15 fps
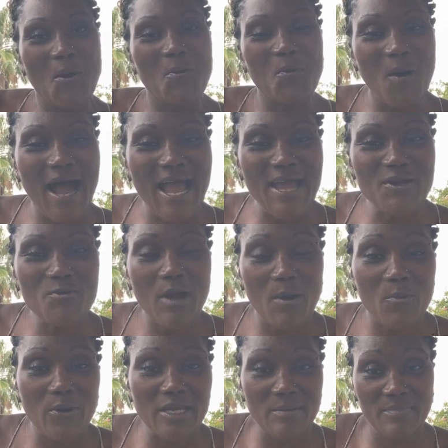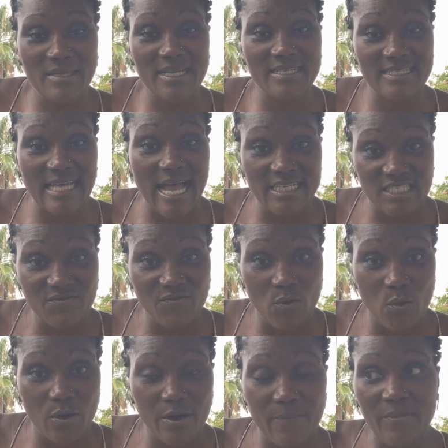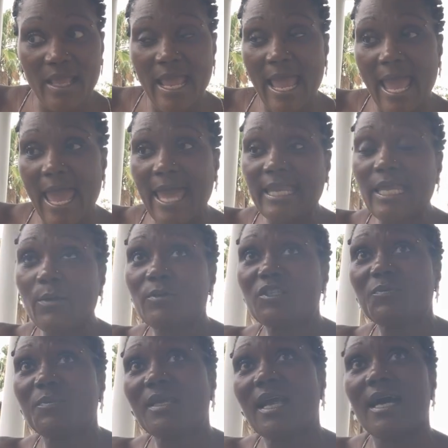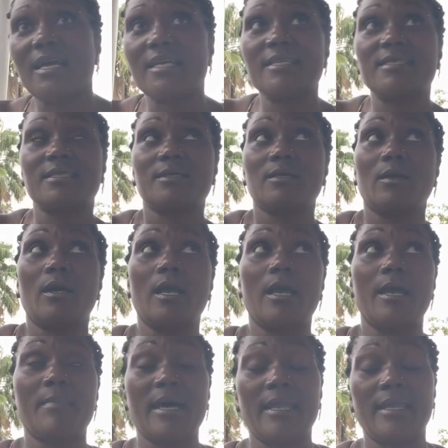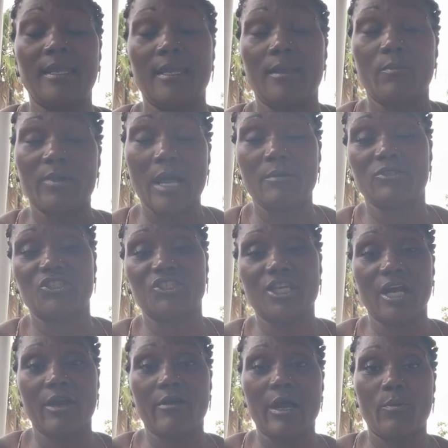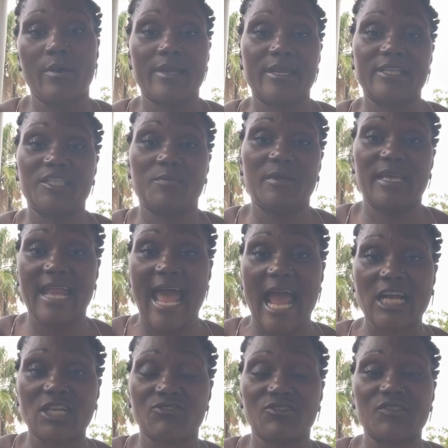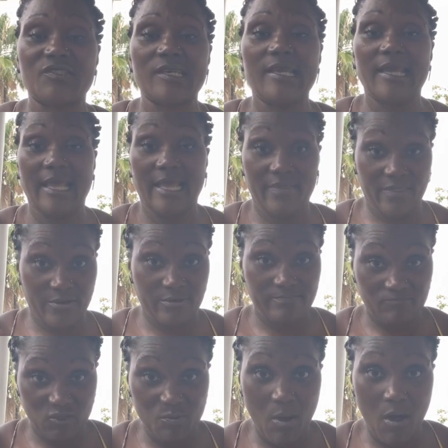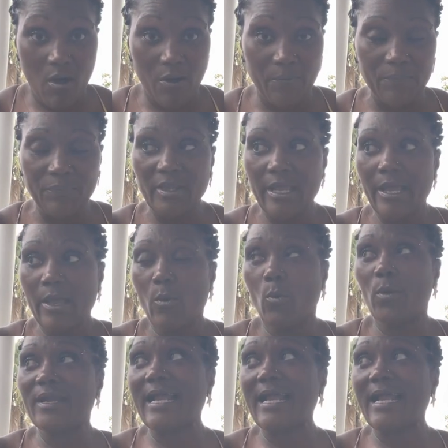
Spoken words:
why do I want to be a size 4? And it was because when I was younger, I wanted to be an actress, and they're small. When